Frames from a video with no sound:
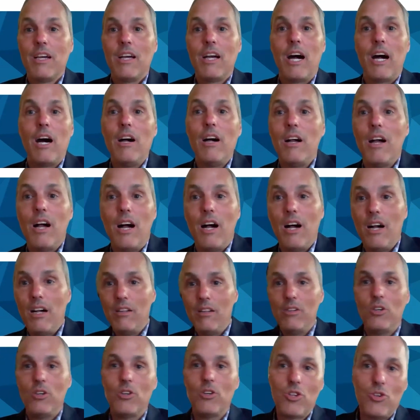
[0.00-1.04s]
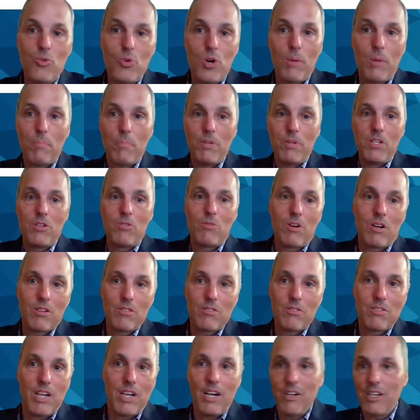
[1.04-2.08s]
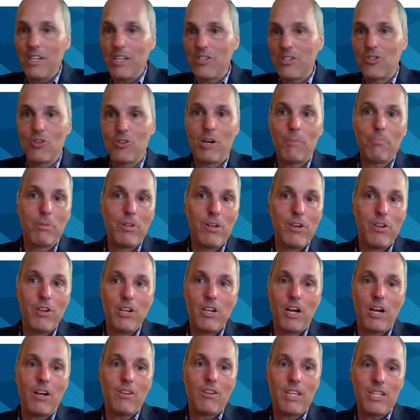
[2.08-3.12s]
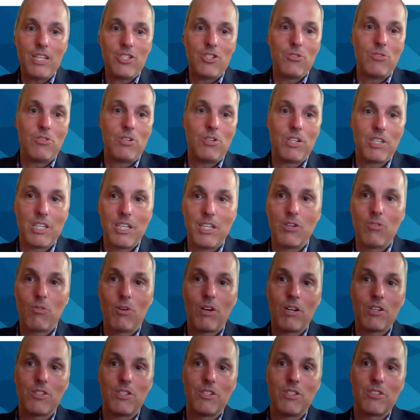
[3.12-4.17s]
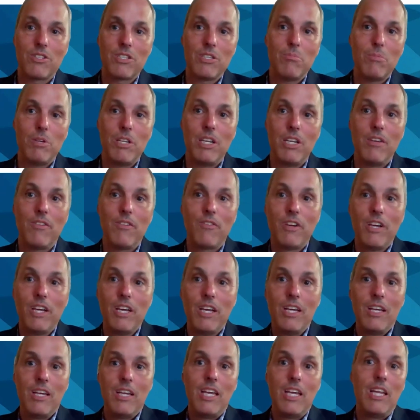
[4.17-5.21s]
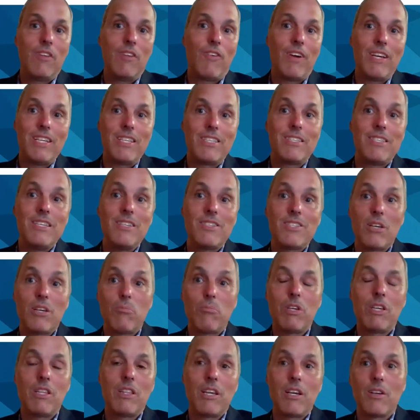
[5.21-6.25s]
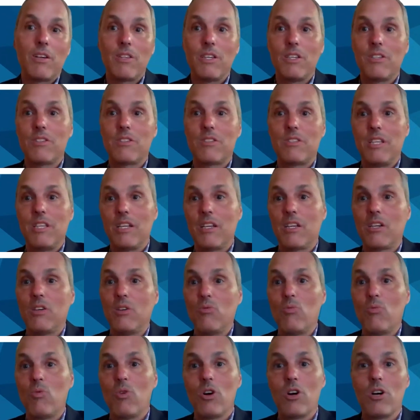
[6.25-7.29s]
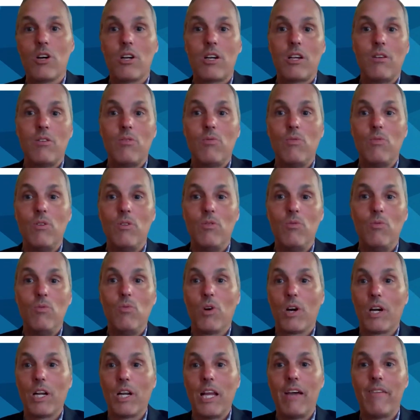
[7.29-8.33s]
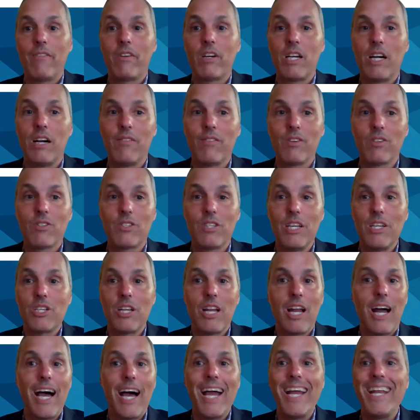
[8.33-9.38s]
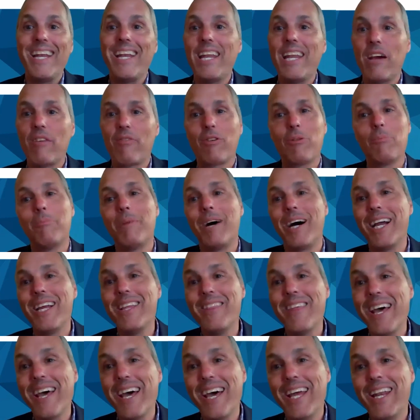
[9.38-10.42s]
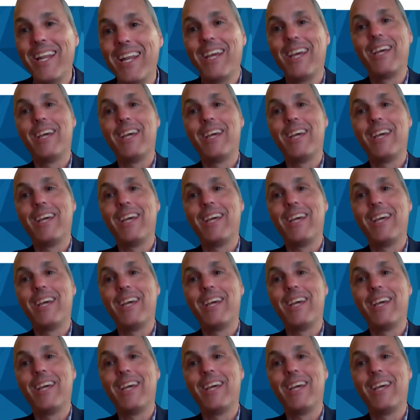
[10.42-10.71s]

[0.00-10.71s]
I'll hook you up into I'll get you uploaded. I'll get you hooked into our system. And if I see something there that could work, we're going to have a conversation. I never mind that.